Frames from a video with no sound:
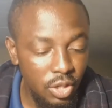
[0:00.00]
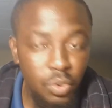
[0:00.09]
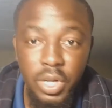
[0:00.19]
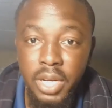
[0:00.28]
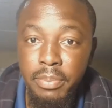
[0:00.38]

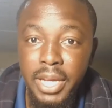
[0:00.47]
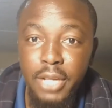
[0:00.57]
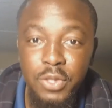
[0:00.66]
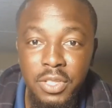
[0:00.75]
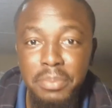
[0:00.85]
Welcome
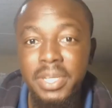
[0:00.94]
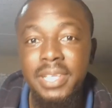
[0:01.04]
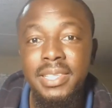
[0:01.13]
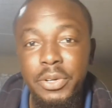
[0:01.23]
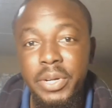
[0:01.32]
back to the
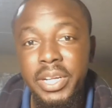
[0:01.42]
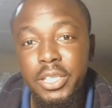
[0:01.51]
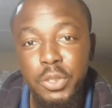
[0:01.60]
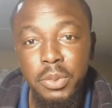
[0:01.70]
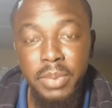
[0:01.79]
biggest
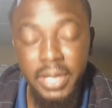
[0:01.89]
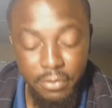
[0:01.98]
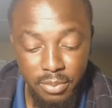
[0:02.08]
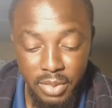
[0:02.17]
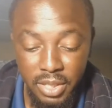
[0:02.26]
agricultural
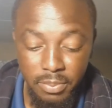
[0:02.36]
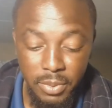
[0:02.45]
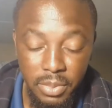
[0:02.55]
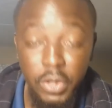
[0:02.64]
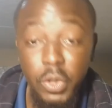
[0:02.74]
platform in
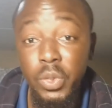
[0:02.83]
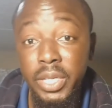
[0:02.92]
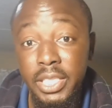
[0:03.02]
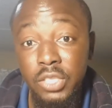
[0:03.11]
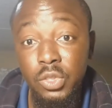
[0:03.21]
Namibia,
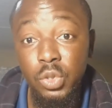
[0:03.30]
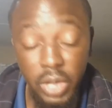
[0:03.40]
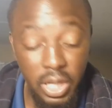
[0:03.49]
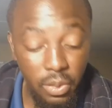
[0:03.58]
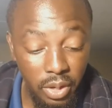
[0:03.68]
known as
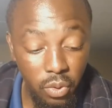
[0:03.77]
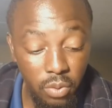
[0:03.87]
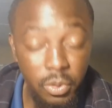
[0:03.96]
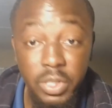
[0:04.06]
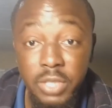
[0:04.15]
Nduna
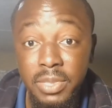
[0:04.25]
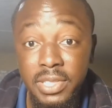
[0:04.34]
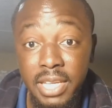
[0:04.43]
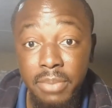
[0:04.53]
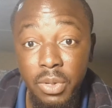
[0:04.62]
Wengombe, which
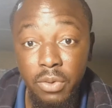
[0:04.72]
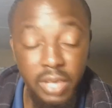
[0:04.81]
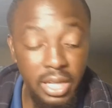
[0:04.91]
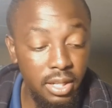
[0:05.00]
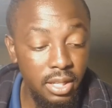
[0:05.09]
means Headman of
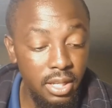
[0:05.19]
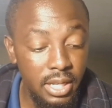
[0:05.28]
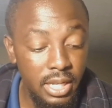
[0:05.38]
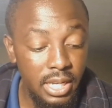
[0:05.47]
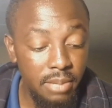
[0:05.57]
Cattle.
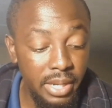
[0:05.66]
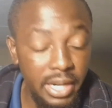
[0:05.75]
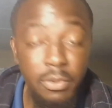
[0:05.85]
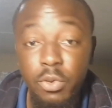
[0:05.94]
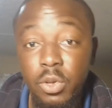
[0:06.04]
My
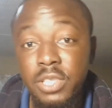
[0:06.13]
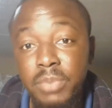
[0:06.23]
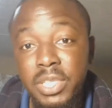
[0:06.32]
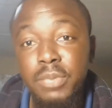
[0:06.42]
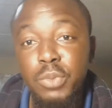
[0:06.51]
name, of course,
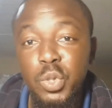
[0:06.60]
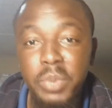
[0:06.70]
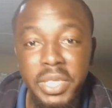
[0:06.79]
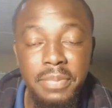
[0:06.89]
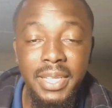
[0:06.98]
is Mitchell
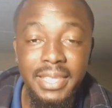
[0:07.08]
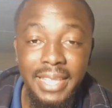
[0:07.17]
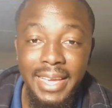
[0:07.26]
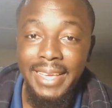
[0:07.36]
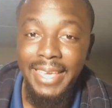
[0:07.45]
Mutumba
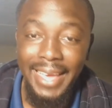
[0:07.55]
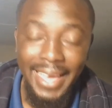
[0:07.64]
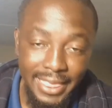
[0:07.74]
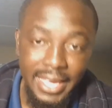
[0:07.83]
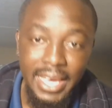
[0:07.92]
Simata,
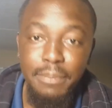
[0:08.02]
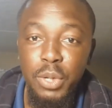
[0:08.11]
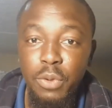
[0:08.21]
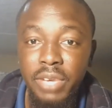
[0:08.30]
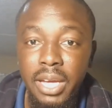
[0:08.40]
aka the
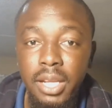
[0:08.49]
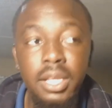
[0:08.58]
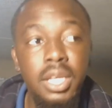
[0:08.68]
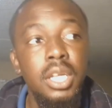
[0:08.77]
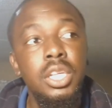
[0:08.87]
Headman of
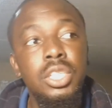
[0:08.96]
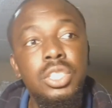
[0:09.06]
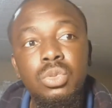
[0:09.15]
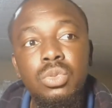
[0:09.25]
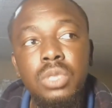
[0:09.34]
Cattle.
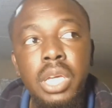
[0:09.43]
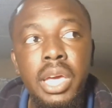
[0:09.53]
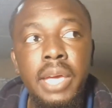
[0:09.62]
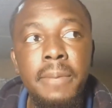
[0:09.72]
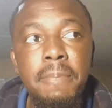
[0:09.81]
So
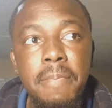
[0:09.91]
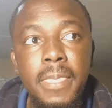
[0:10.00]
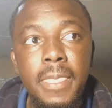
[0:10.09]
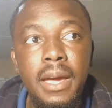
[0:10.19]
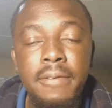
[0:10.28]
today,
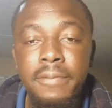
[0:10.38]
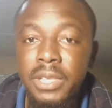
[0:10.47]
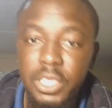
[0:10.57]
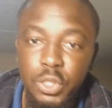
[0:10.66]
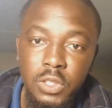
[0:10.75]
I
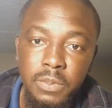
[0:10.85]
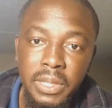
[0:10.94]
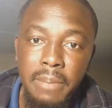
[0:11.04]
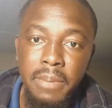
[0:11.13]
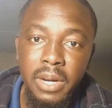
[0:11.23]
felt I should
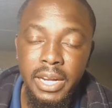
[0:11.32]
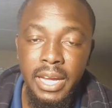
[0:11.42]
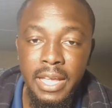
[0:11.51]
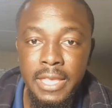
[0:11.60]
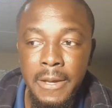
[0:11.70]
speak about
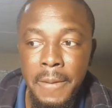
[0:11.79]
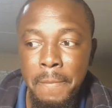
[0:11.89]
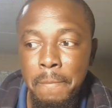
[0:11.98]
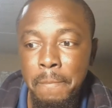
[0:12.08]
another